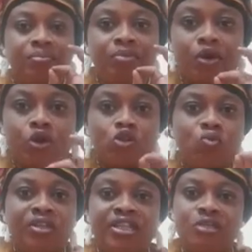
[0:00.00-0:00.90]
Because
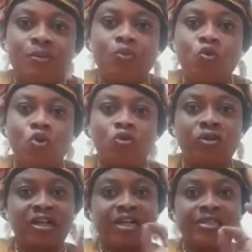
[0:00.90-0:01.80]
when these people go
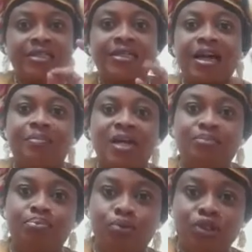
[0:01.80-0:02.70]
on and sing
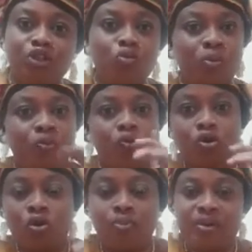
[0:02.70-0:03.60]
about booty, you people will
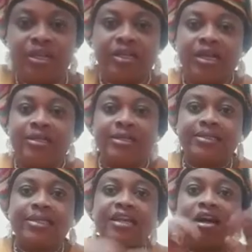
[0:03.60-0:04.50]
complain. They
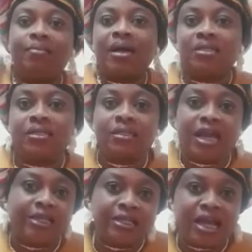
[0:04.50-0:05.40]
sing about
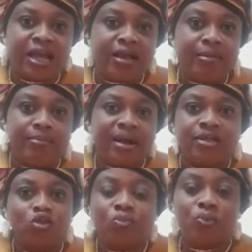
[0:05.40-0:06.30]

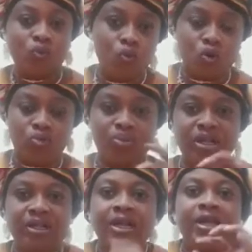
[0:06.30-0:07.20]
breasts, you people will
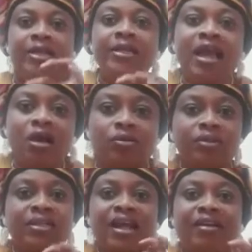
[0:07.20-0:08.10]
complain. Now,
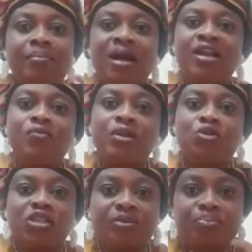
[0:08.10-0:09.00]
Naira Marley went
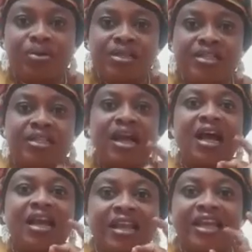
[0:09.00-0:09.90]
to the prison
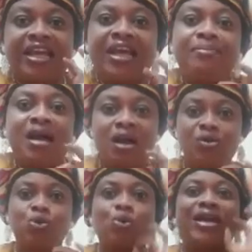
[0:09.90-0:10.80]
and he came
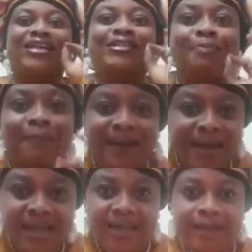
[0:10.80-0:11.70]
out to
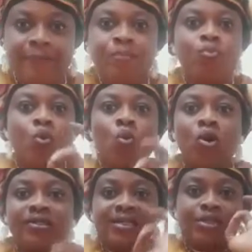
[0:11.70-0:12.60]
explain
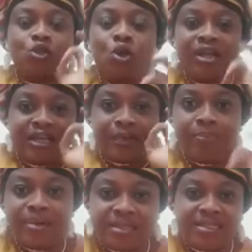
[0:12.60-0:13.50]
what he saw in the
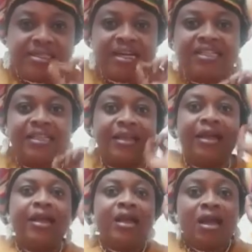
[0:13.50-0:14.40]
prison that day.